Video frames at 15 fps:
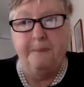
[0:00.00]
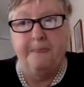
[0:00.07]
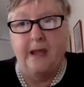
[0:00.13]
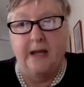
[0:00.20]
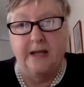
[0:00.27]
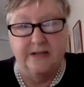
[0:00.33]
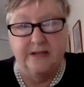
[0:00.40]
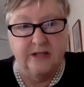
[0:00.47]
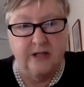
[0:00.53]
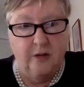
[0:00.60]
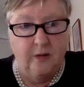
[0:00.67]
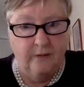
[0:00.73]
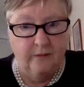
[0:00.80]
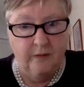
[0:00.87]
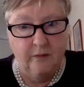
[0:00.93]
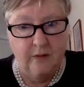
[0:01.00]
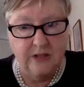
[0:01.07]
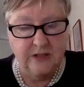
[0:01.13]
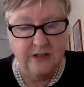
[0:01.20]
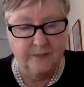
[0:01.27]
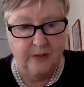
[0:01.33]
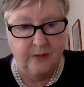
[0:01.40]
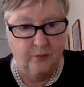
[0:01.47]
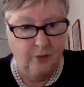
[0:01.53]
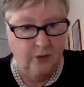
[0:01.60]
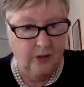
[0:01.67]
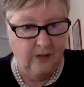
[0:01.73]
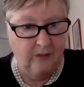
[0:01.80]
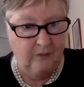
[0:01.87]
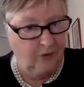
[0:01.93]
And so everyone's been
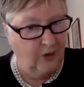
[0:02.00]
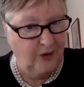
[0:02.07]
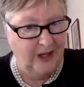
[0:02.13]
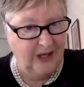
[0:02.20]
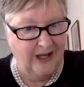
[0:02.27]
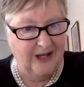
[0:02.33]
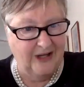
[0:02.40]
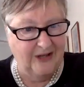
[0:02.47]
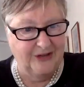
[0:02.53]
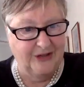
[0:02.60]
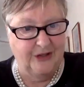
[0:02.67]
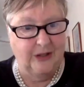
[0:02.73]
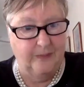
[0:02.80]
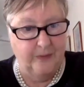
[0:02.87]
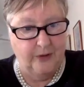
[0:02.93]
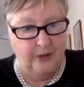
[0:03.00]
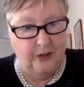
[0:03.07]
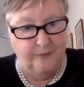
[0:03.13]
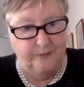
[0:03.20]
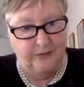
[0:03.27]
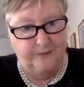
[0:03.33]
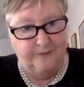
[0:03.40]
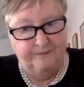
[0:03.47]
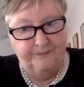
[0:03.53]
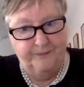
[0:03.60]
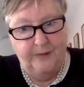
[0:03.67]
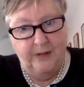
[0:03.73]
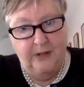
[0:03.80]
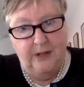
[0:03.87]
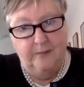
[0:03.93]
working very hard to keep it open.
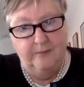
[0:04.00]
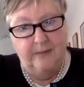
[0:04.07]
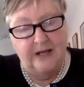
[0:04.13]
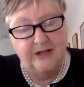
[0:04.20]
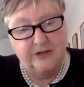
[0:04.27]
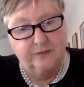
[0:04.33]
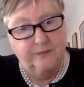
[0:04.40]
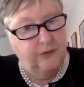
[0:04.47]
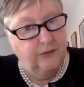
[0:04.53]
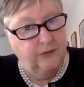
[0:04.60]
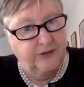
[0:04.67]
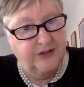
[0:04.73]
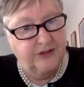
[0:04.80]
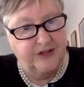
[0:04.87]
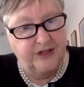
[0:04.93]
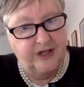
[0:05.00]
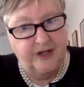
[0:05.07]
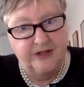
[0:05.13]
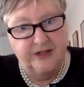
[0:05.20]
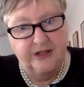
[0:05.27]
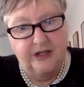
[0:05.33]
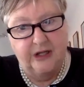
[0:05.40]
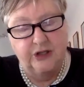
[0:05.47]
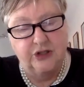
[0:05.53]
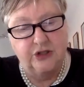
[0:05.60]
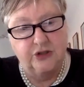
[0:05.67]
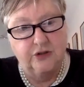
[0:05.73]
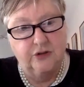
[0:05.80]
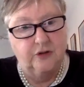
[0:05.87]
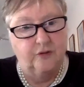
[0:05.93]
Master Builders
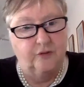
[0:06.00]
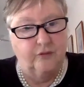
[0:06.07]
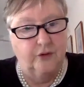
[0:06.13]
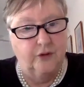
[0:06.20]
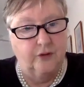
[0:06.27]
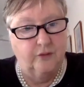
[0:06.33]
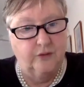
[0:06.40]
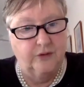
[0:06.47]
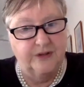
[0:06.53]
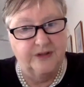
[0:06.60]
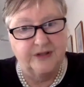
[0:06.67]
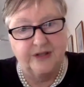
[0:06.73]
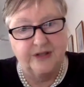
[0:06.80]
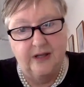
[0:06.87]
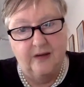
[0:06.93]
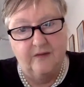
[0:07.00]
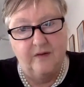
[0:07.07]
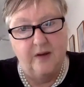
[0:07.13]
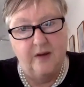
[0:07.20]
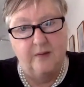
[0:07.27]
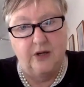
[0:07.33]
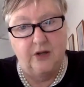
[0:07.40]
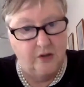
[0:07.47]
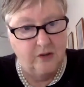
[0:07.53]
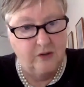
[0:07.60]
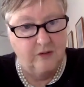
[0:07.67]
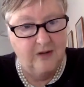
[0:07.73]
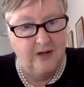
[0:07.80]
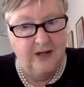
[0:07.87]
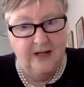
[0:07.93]
Association have worked with the CFMEU,
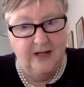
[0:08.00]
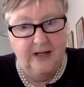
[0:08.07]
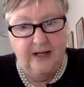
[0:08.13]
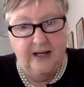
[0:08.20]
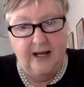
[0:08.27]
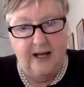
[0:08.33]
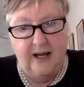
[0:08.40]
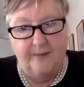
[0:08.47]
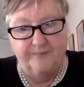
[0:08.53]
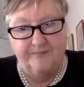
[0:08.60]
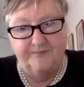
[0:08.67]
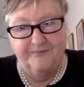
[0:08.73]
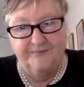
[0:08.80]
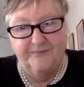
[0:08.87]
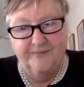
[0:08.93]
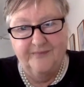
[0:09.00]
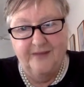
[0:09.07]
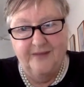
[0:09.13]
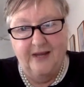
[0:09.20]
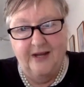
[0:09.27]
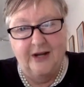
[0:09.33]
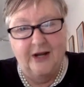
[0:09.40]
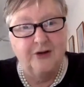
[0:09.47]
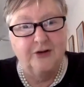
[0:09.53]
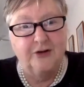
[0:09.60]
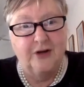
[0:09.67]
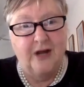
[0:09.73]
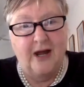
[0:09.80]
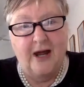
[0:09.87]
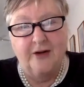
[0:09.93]
an
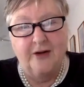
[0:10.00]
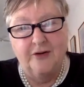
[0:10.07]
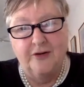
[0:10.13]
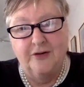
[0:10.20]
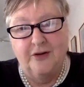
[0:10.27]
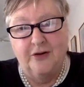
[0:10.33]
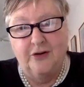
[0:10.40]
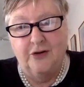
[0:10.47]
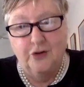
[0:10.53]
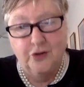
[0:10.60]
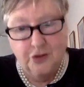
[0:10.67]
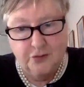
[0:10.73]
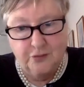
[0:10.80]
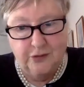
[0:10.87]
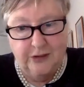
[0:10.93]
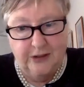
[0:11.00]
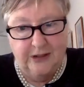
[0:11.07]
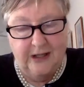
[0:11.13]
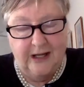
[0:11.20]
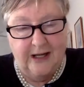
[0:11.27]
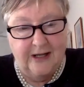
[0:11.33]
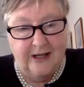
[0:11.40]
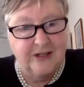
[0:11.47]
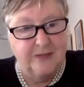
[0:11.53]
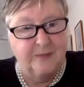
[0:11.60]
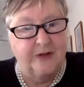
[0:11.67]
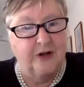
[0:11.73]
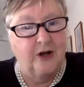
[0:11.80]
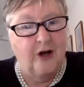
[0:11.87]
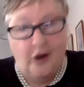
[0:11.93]
unusual alliance,
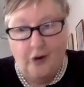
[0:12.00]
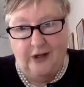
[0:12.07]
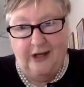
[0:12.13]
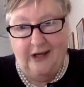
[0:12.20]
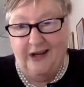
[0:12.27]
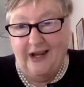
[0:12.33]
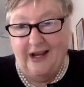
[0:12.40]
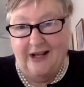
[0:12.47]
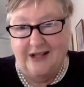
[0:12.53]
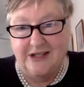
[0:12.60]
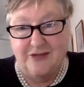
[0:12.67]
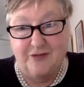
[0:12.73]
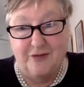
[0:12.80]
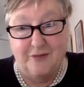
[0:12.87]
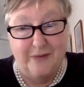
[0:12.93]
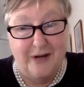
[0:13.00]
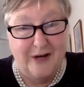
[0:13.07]
but a holy alliance from my